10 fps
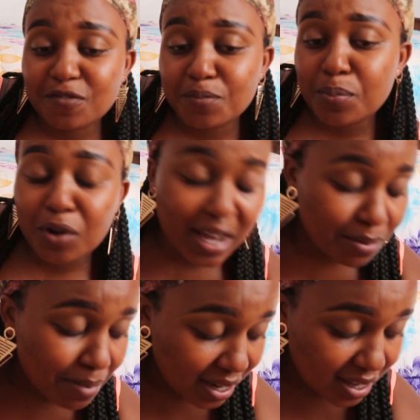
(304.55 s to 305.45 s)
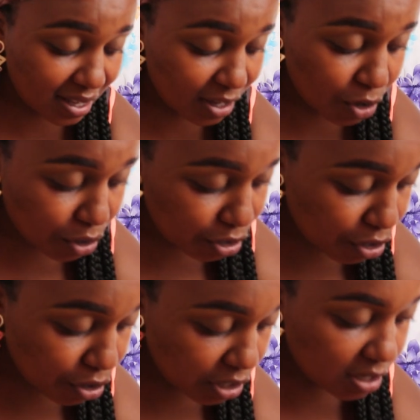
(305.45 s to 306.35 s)
if people are panicking or
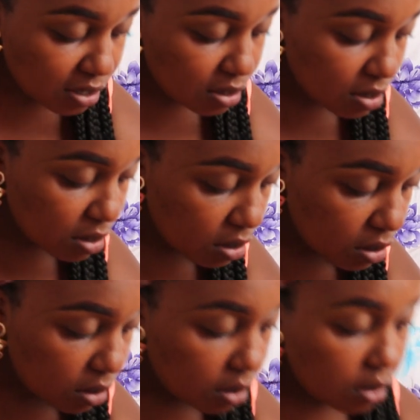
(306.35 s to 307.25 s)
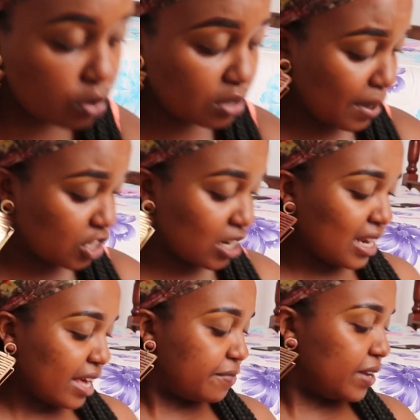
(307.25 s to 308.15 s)
not, because
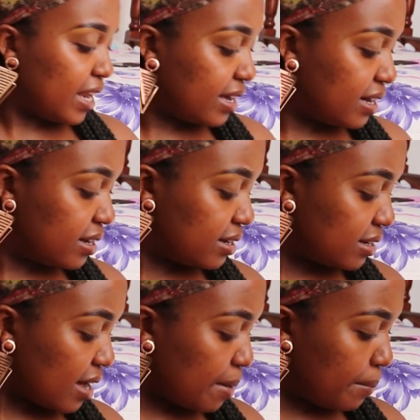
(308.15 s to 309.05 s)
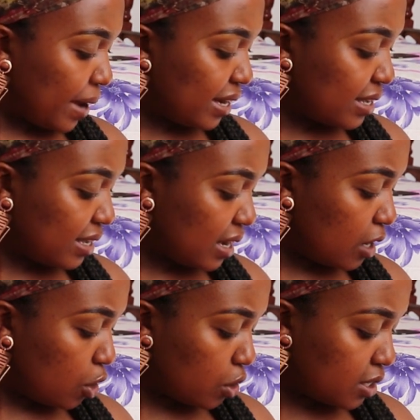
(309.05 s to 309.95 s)
personally I feel like I'm panicking
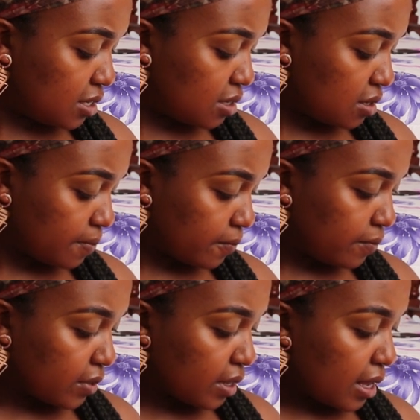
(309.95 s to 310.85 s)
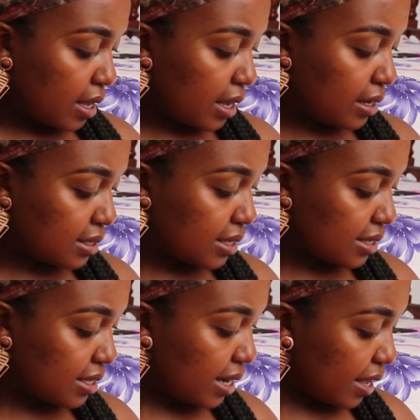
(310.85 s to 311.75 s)
a lot, and
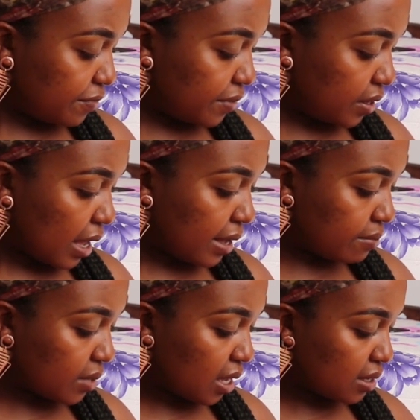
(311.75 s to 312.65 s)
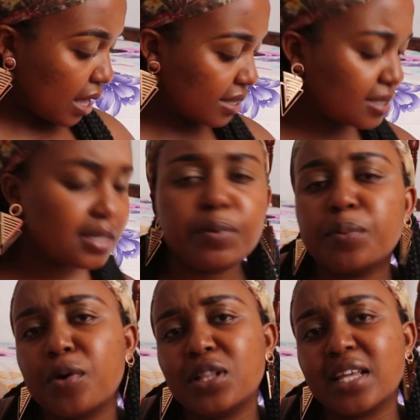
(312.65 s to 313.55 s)
so zingine I feel I see
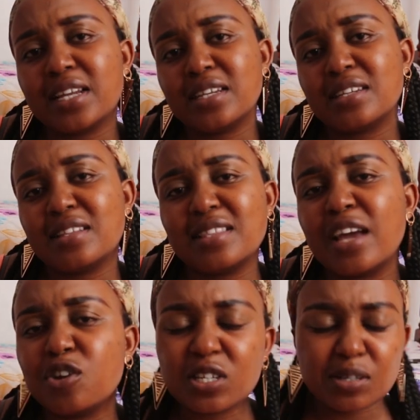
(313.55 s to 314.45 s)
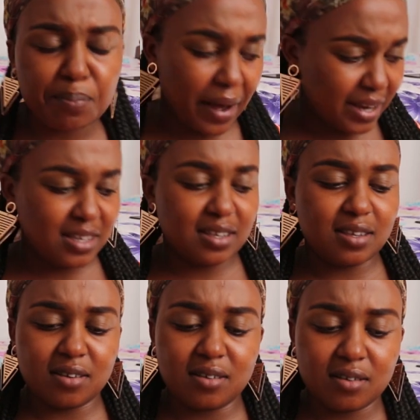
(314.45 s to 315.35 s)
people and they're not
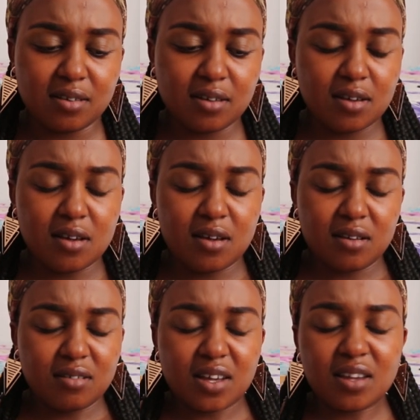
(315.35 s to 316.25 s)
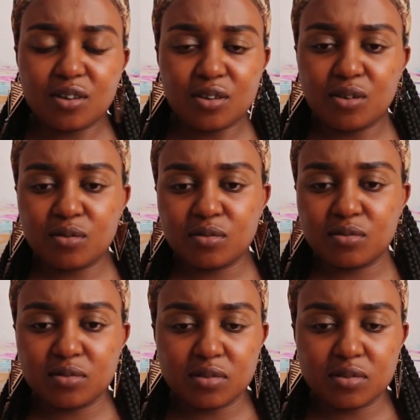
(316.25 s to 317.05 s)
panicking. I don't know,